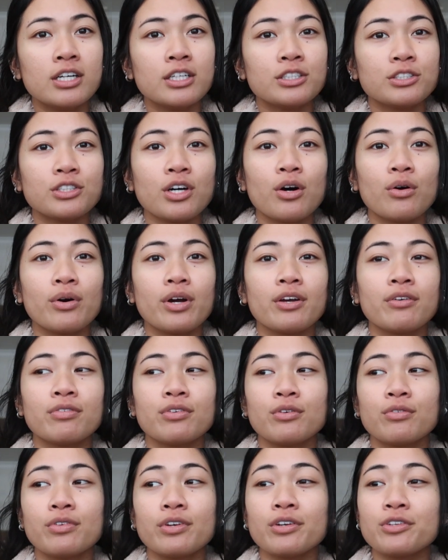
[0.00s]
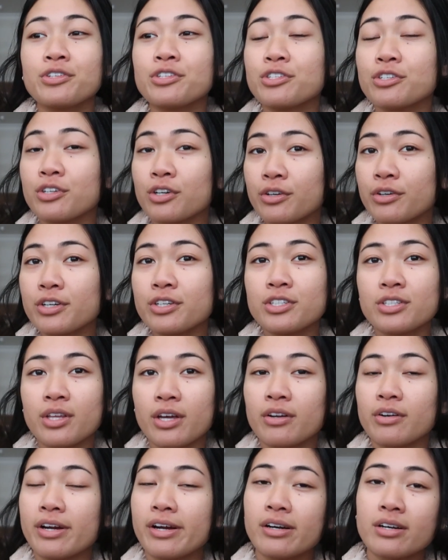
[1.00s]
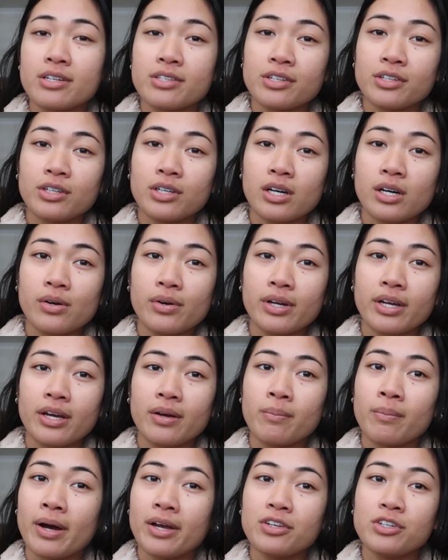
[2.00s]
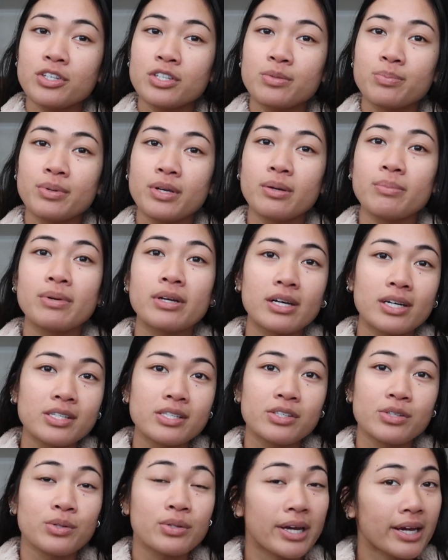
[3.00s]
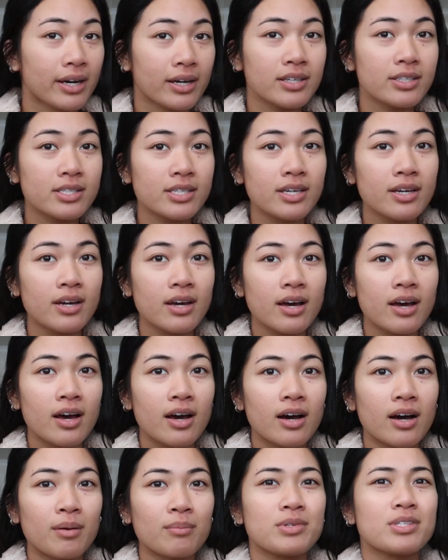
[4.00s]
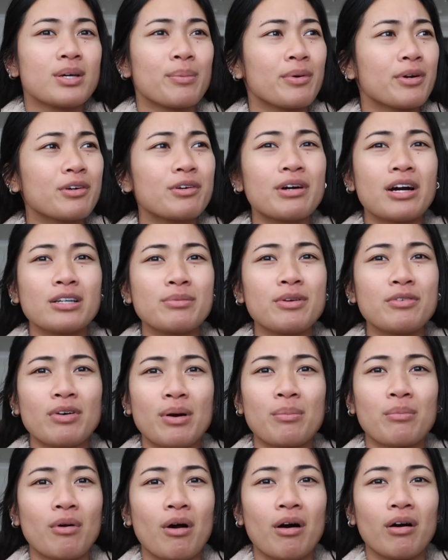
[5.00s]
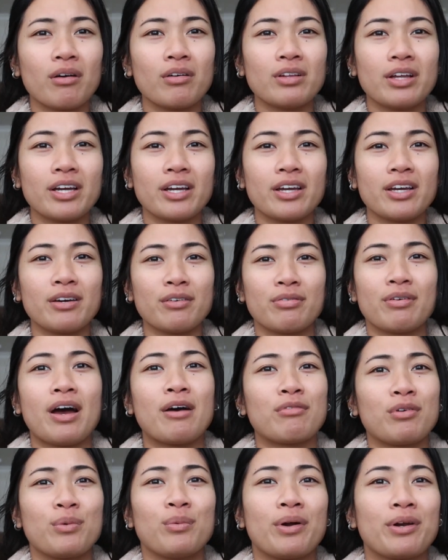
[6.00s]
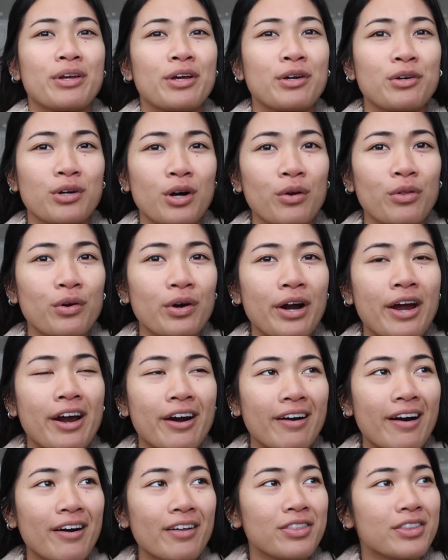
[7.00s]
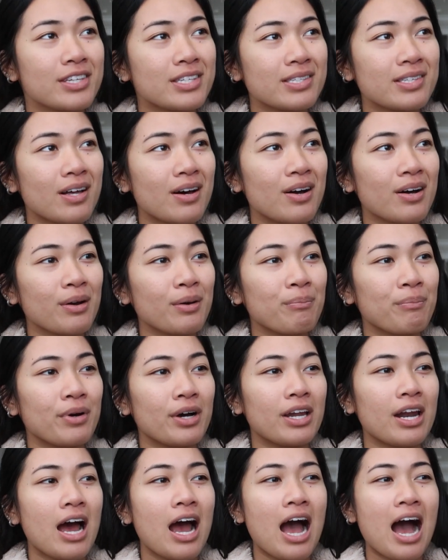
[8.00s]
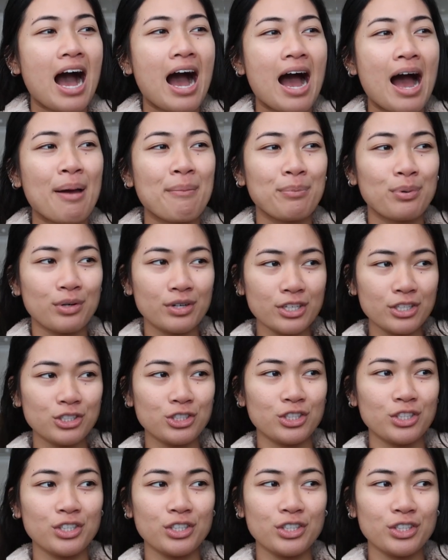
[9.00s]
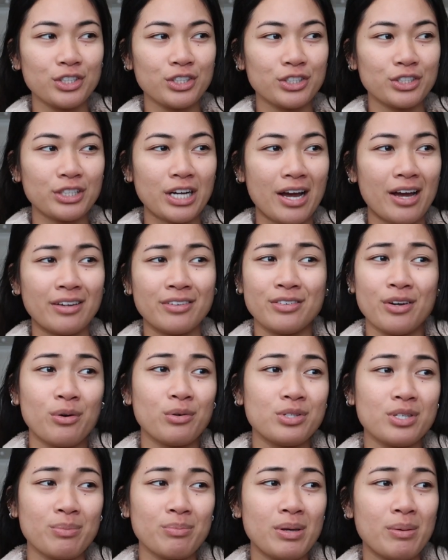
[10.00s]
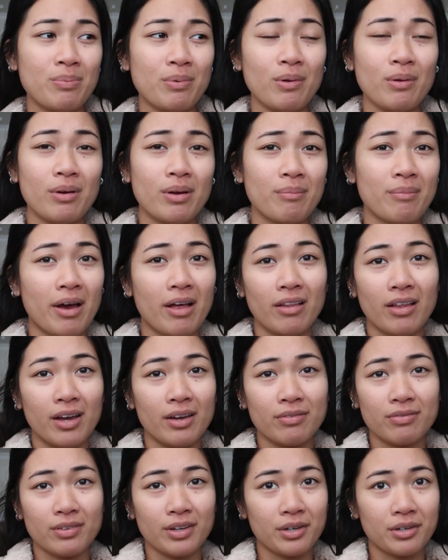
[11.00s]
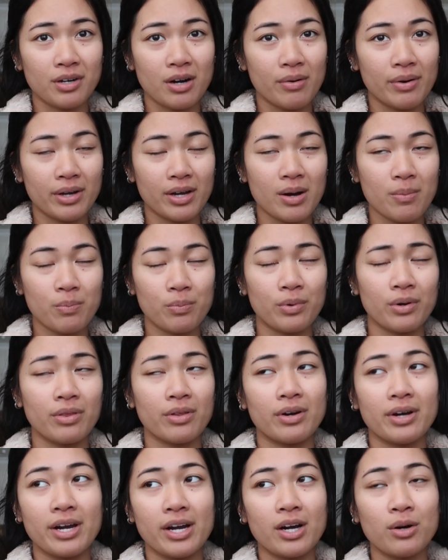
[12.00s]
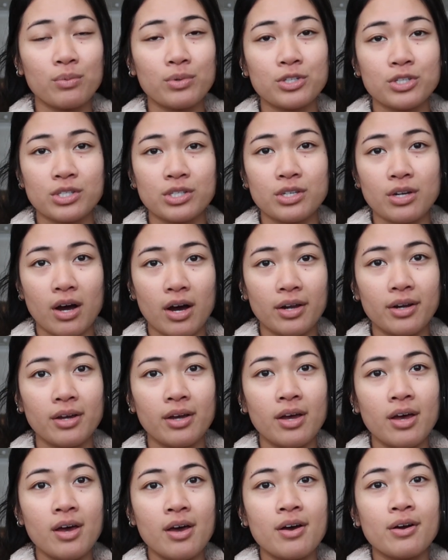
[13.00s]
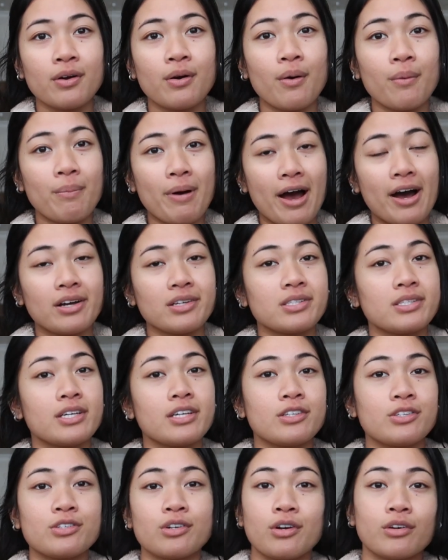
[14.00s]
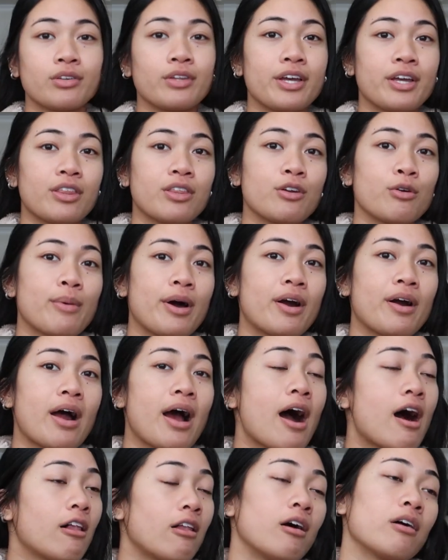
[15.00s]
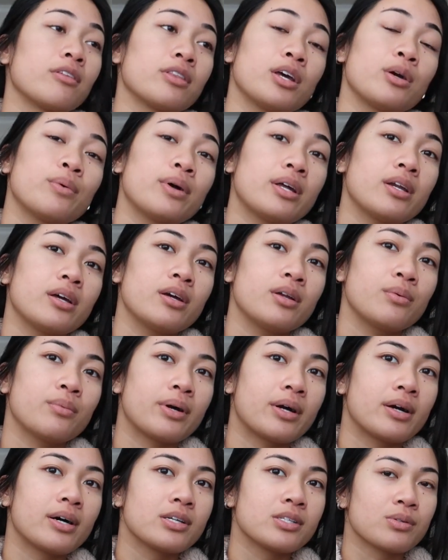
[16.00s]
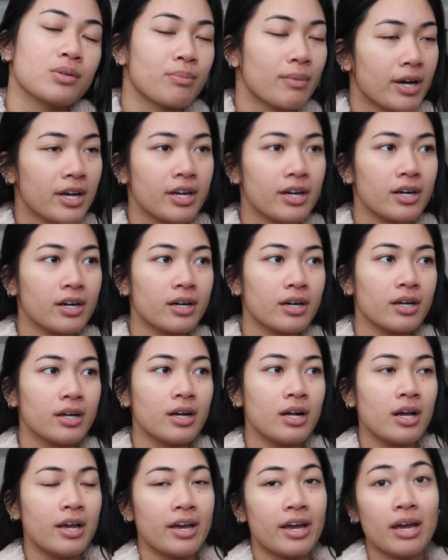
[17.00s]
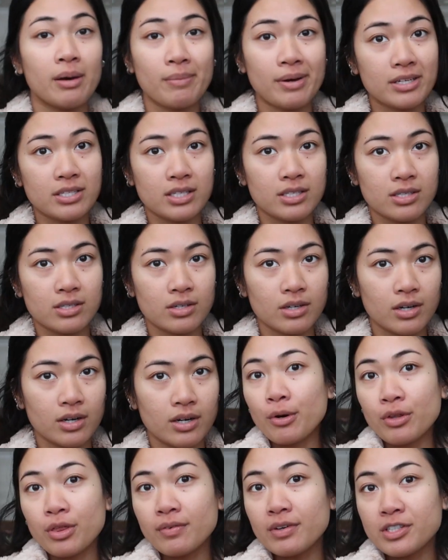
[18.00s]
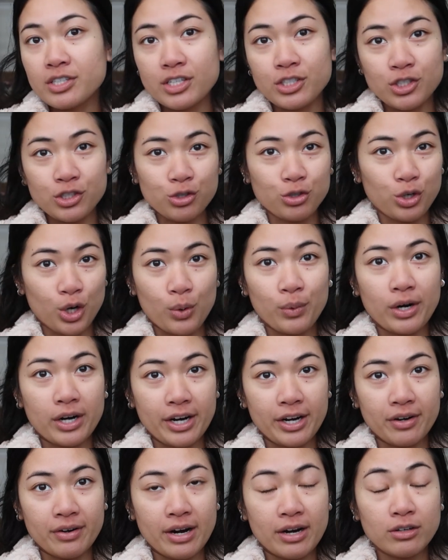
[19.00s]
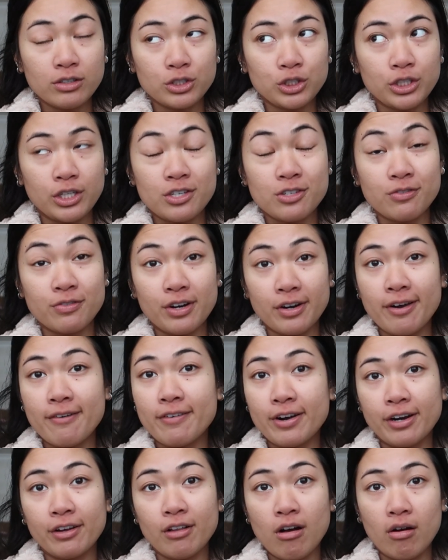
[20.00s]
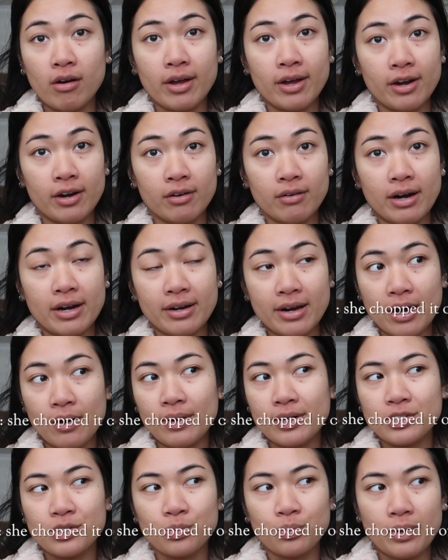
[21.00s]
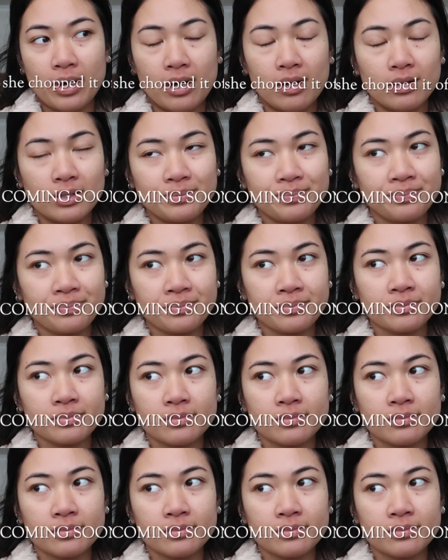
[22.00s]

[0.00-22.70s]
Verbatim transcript: So if you feel discouraged that your hair isn't growing, it might just be because you can't. Uh, someone correct me if I'm wrong, like if everyone can grow their hair out this long, but I'm pretty sure, I know some people in my life, like growing up, where their hair would just not go past a certain length no matter how long they waited. Whereas with my hair and my sister, both of us can just grow our hair out. She has very, very long hair right now as well.